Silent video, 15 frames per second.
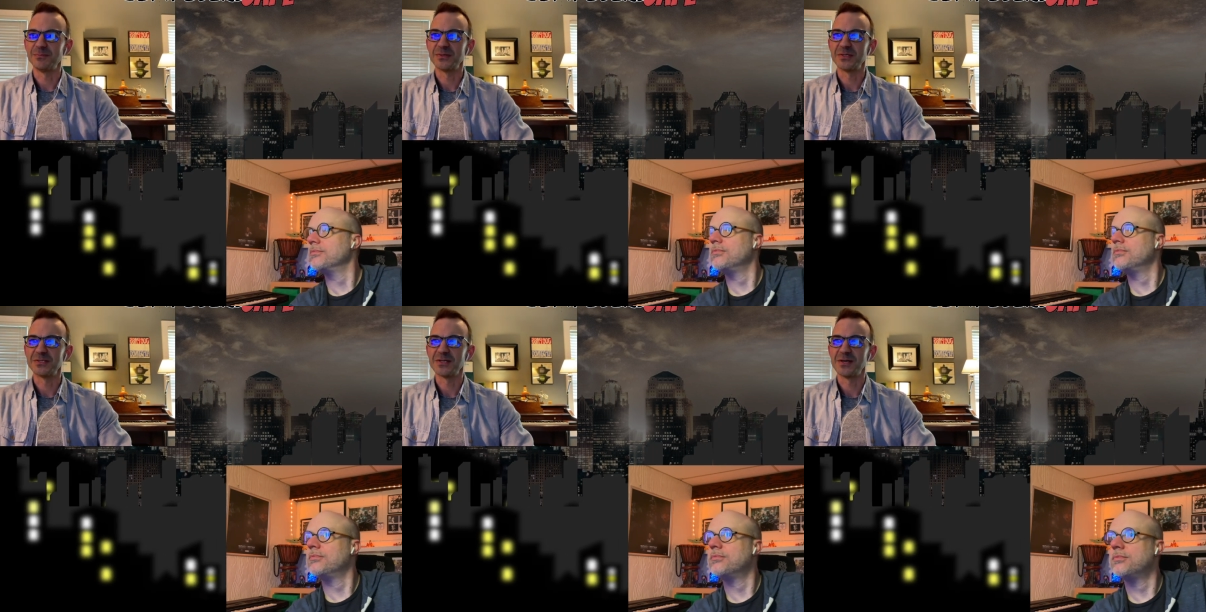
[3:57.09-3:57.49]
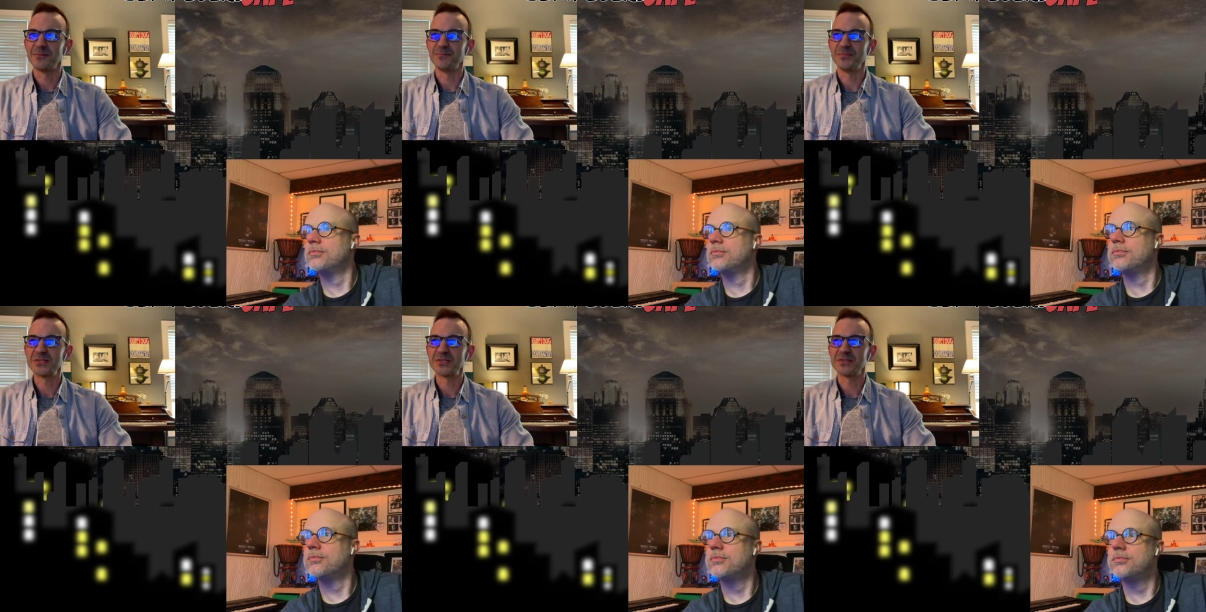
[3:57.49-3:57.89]
Speaker 1: But
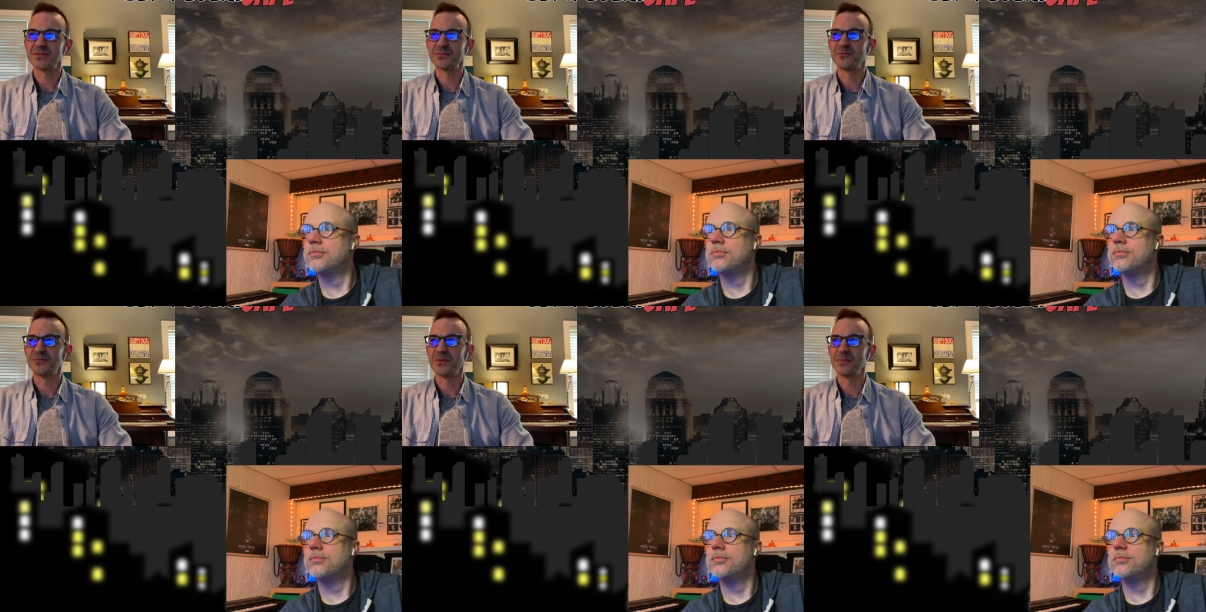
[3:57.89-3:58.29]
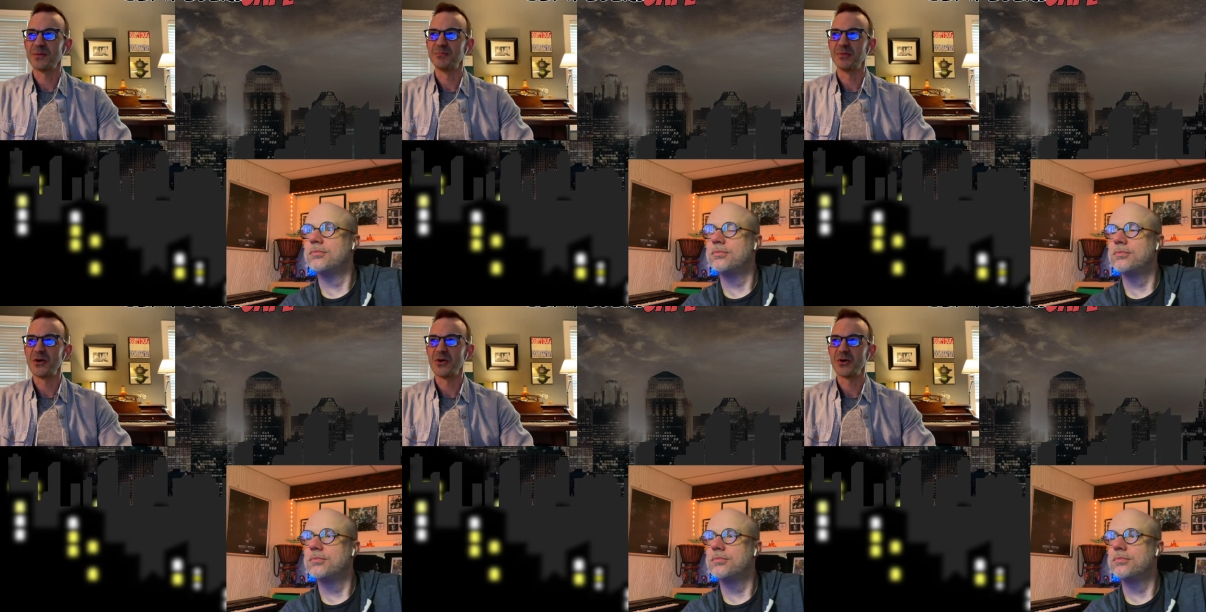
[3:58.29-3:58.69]
um, this is from a
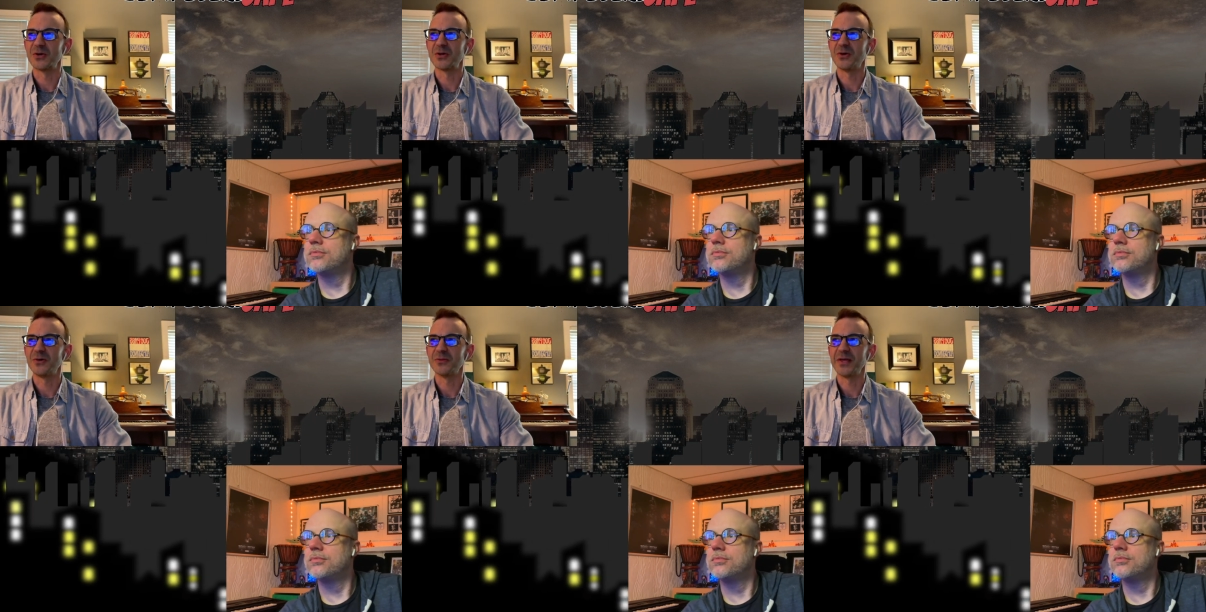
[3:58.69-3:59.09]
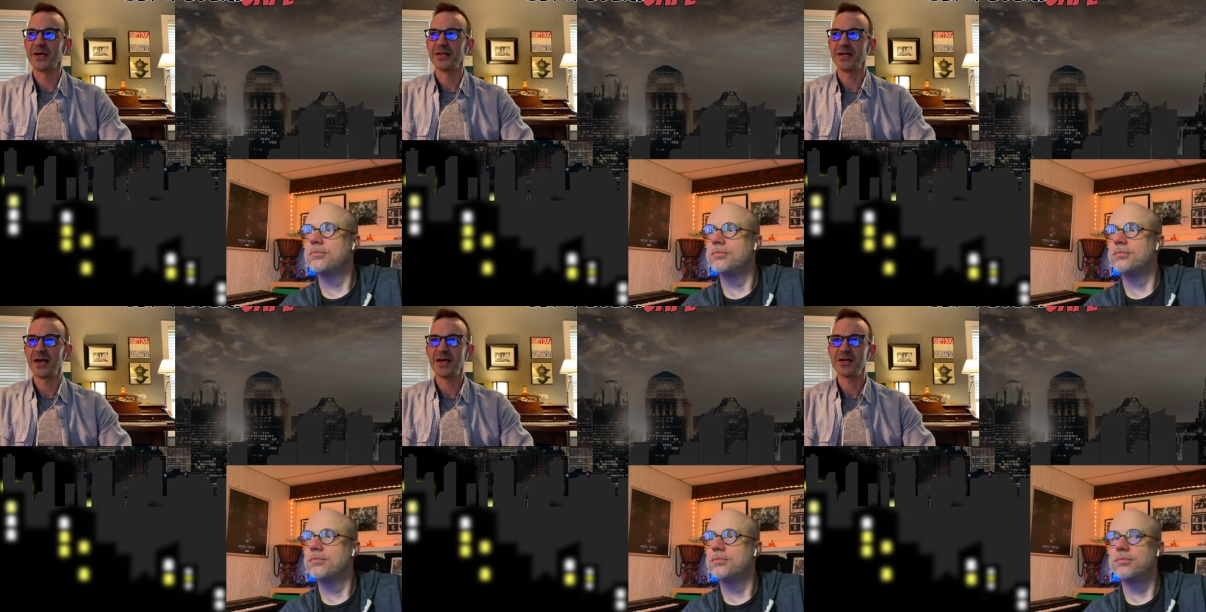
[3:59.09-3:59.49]
blog called
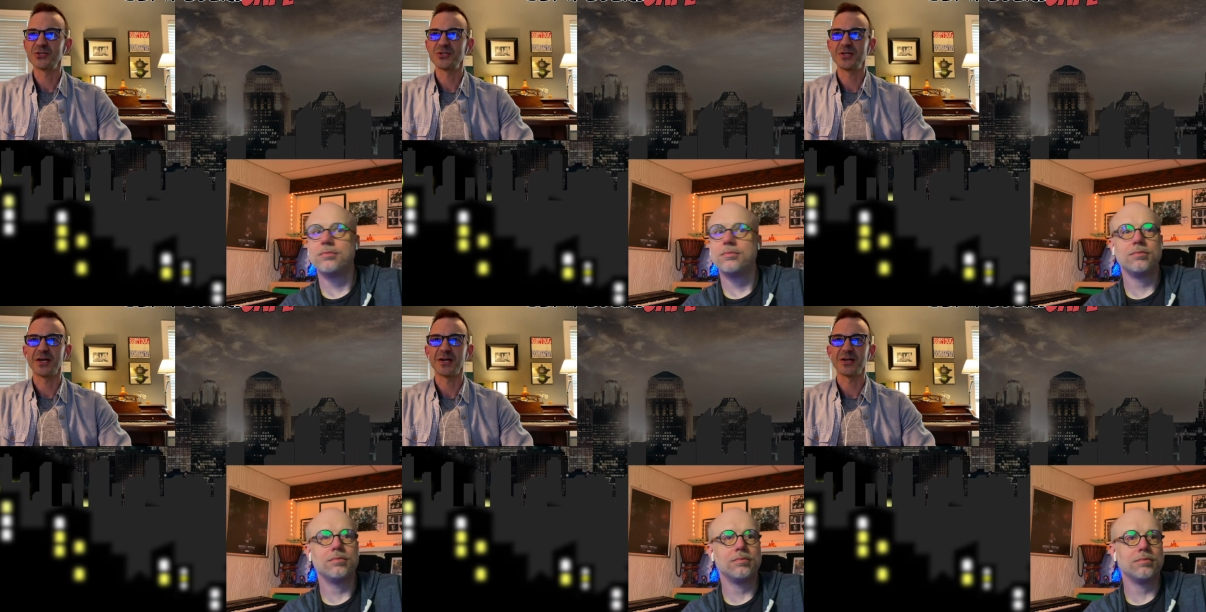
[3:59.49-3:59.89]
that hashtag